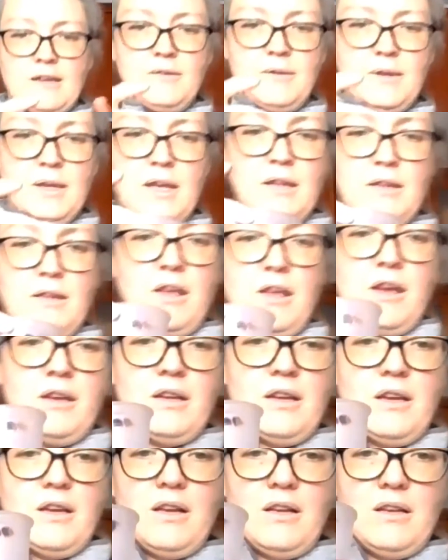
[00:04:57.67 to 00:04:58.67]
we can
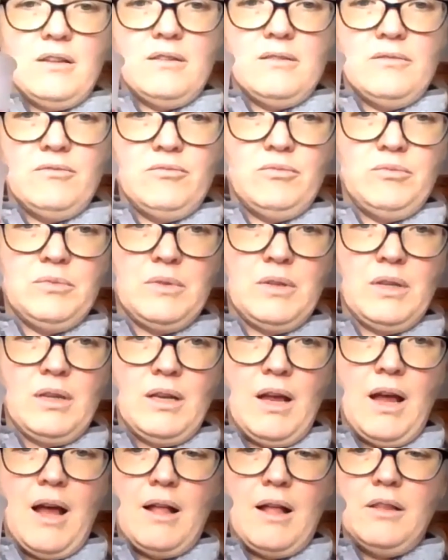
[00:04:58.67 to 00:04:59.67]
look.
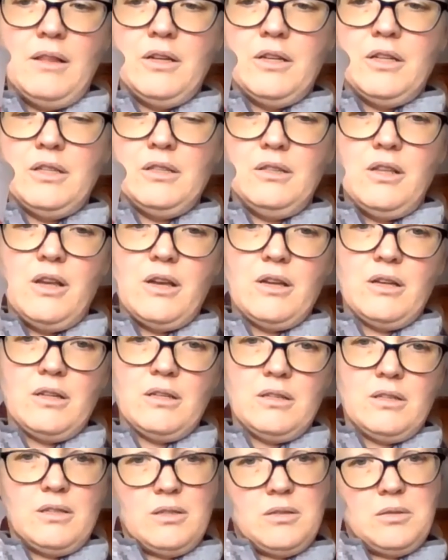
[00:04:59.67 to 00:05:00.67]
Color
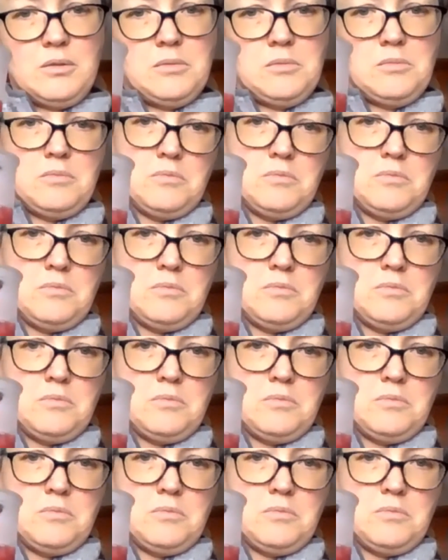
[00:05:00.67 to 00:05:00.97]
looks